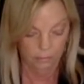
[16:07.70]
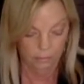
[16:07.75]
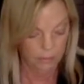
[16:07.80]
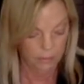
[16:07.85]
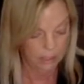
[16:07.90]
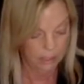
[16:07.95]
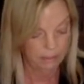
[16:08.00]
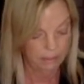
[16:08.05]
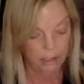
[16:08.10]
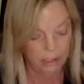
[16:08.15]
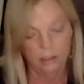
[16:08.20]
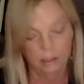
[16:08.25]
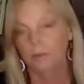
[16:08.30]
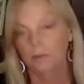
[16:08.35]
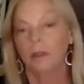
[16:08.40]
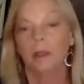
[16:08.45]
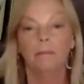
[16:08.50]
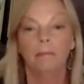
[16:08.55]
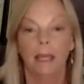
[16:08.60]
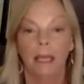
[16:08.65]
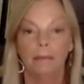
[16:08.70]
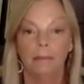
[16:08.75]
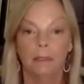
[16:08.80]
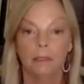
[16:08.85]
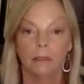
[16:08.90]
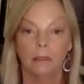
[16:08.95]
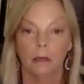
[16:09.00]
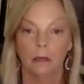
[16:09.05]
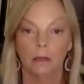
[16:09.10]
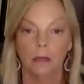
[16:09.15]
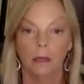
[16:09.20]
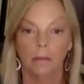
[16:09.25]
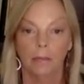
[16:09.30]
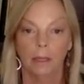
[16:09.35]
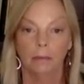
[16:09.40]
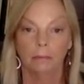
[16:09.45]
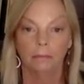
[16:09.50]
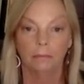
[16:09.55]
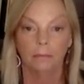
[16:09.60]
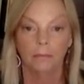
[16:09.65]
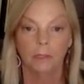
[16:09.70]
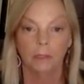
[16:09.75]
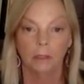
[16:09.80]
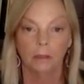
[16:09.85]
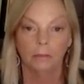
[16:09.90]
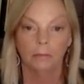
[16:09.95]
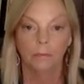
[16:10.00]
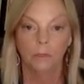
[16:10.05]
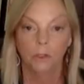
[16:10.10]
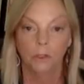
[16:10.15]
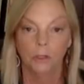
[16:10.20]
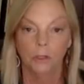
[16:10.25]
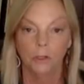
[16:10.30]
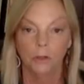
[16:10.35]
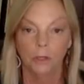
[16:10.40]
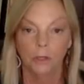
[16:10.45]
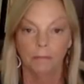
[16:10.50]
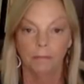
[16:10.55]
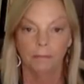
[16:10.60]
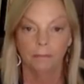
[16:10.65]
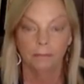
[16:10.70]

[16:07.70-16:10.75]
Especially when the babies start coming. So you can do it.